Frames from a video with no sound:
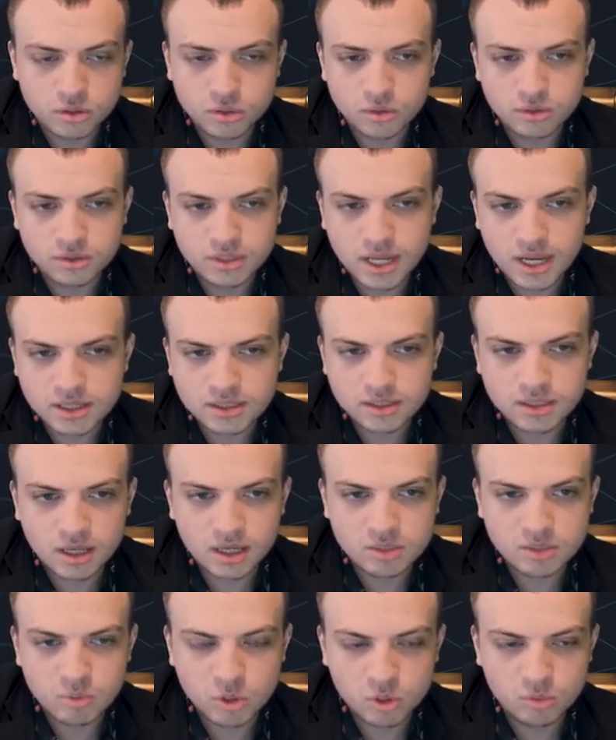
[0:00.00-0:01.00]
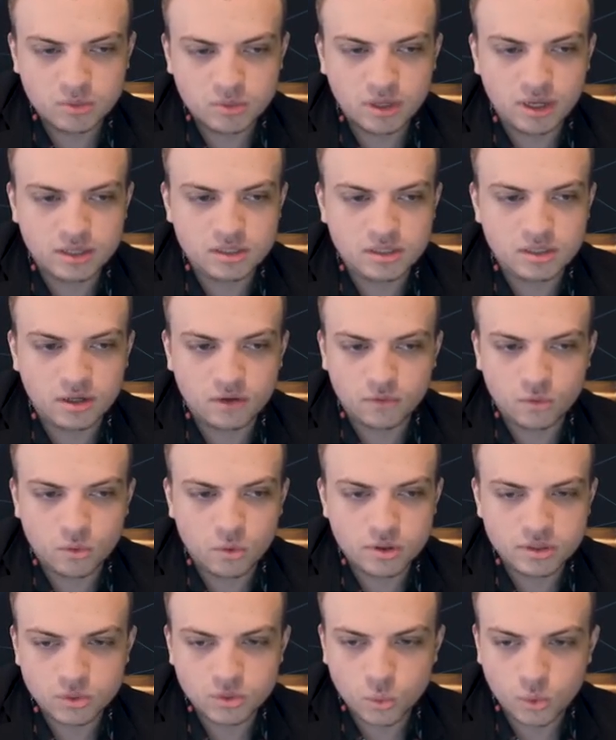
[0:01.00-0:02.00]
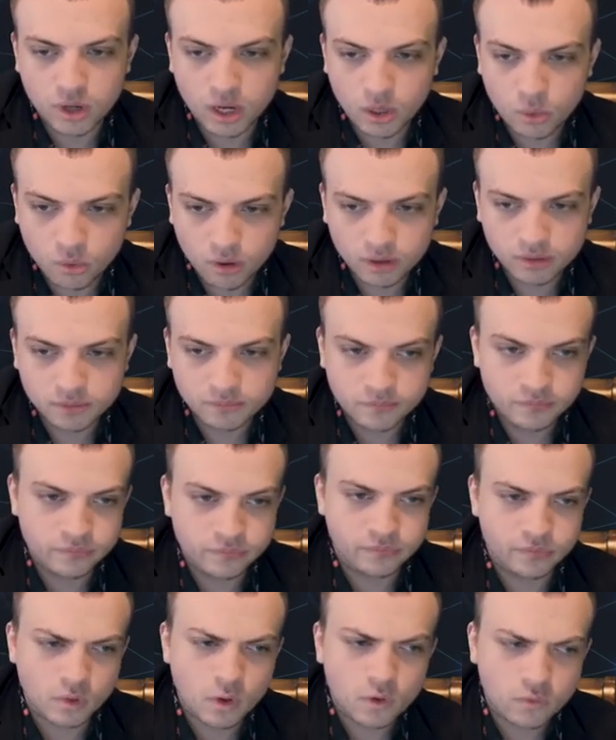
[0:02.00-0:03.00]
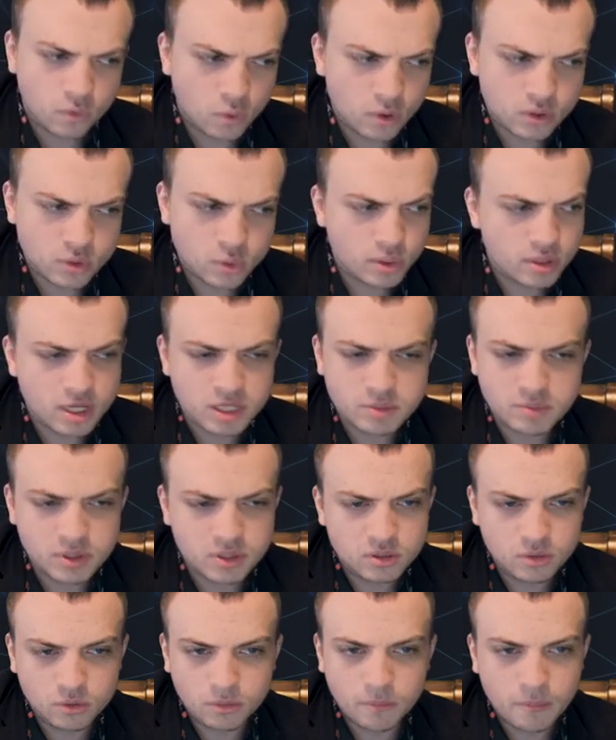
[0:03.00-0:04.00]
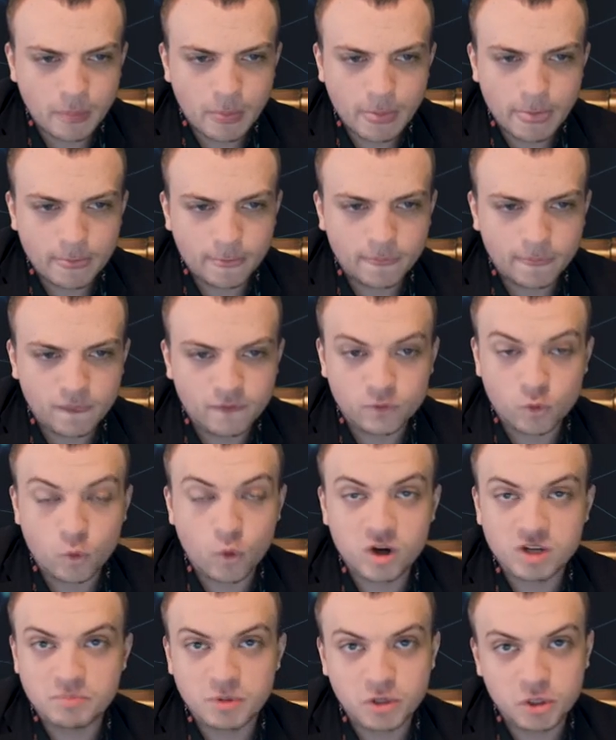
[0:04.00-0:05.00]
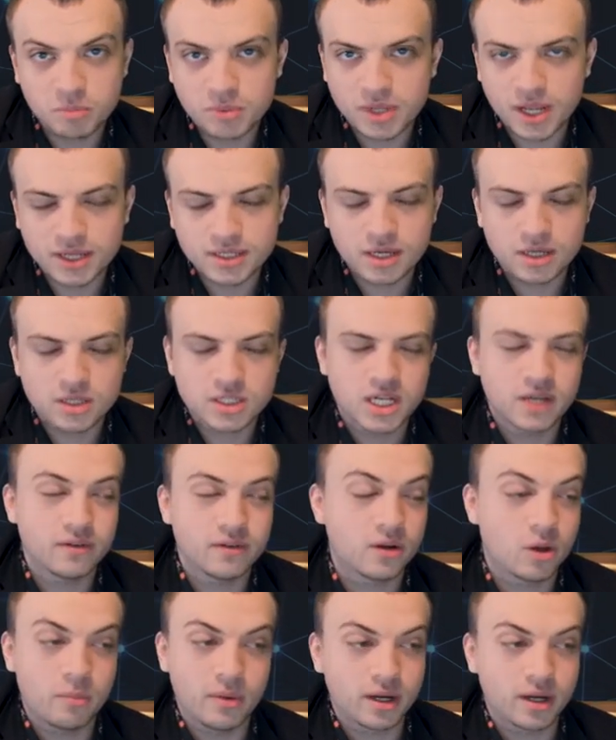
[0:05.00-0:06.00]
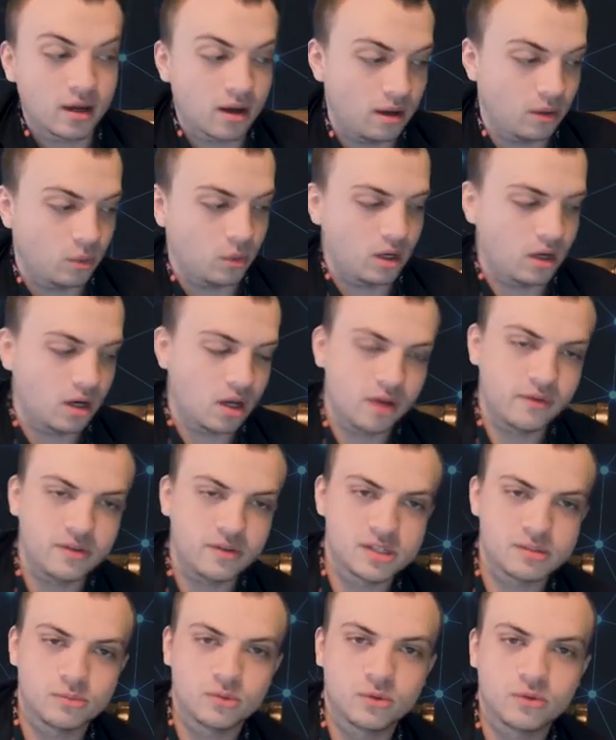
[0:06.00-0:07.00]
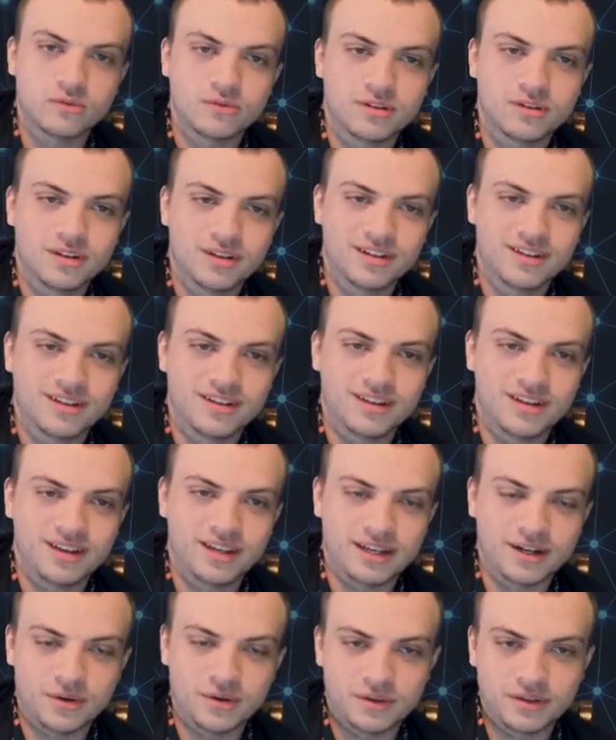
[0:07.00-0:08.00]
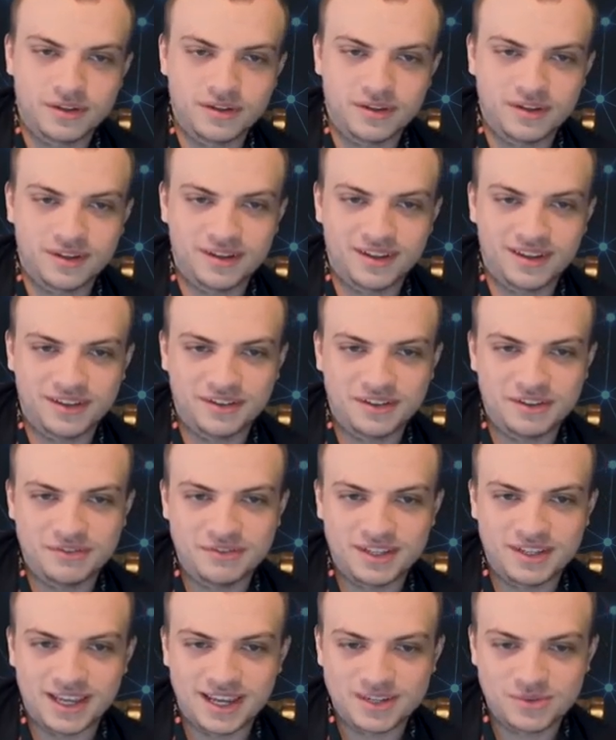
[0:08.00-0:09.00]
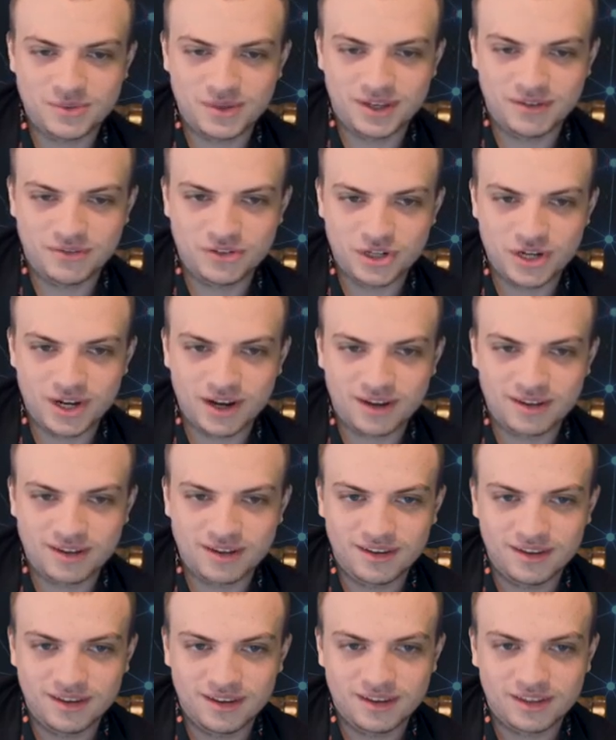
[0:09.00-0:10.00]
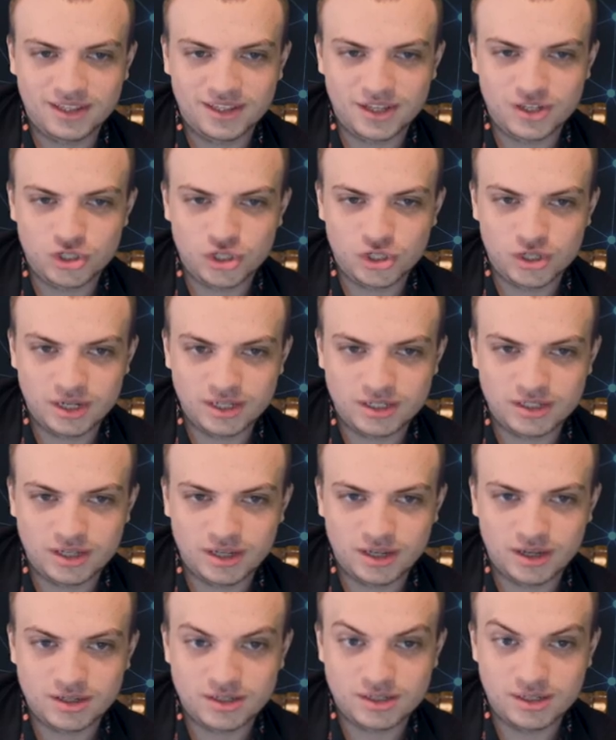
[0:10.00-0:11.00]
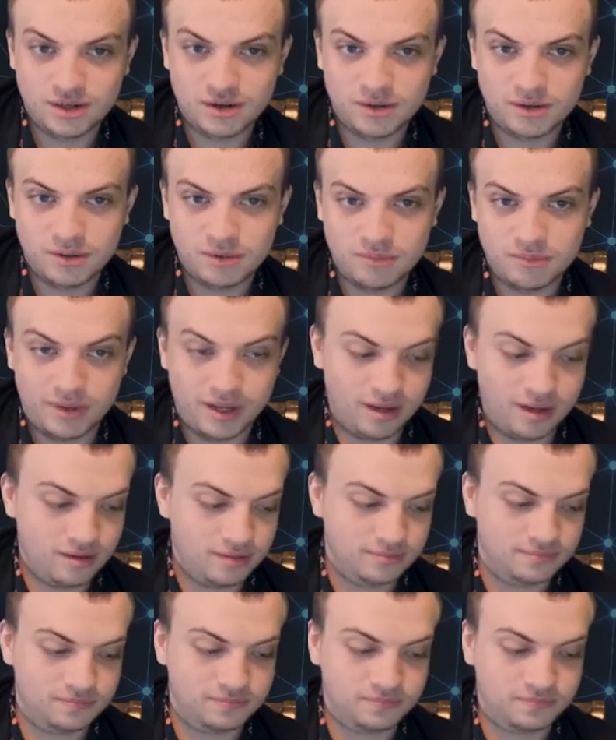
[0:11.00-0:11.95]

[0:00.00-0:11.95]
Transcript: So it takes, bishop takes, and of course queen a1, of course queen takes b2, of course bishop takes h7. Oh my god, what an obvious move. If takes, we have check, king g8 takes here in main.